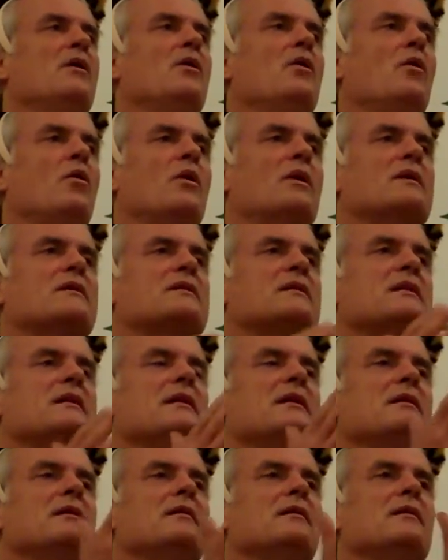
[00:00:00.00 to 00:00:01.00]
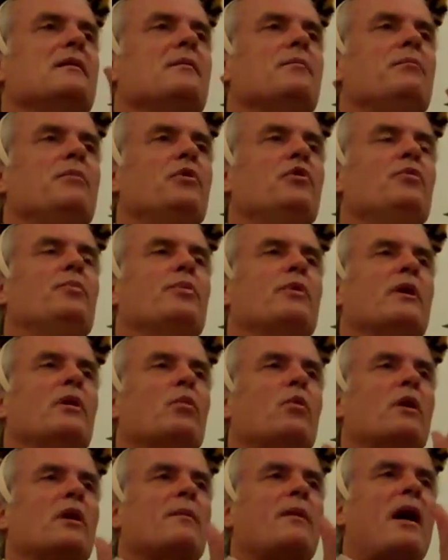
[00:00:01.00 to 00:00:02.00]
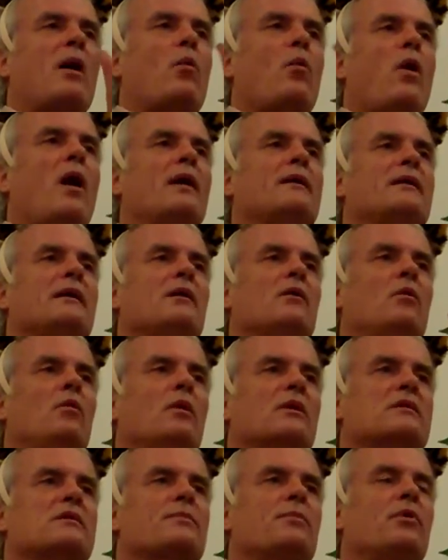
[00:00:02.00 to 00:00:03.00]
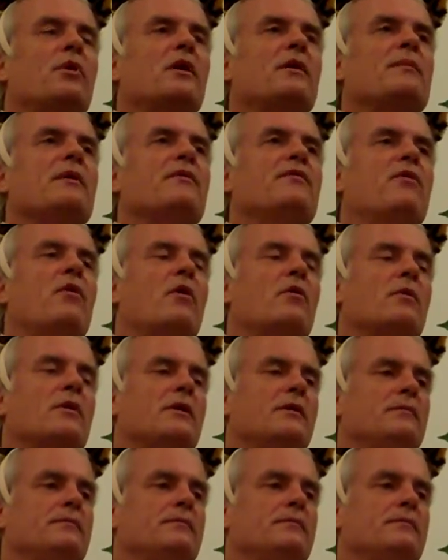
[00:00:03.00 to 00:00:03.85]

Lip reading: What is the blueprint? What am I wanting? What's pulling me forward?